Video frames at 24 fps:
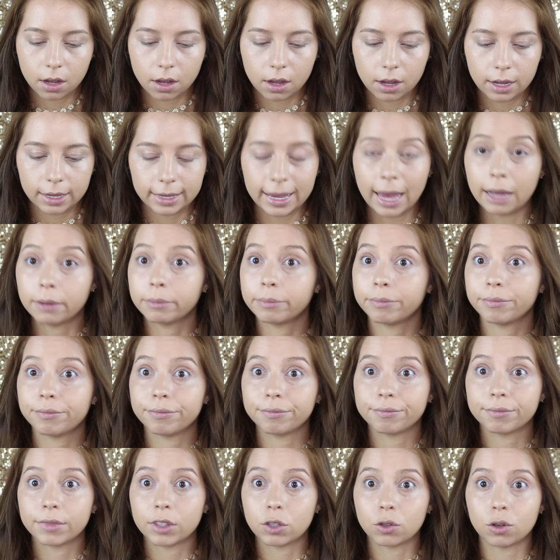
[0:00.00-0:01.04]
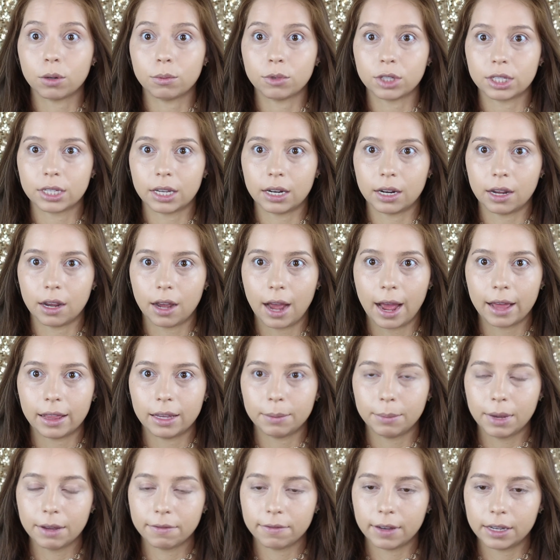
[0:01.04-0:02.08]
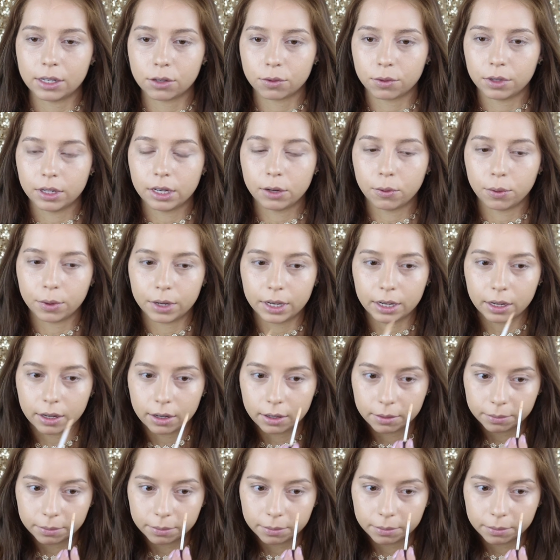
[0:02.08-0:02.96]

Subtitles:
then, yeah, so I'm just gonna highlight my face really quick.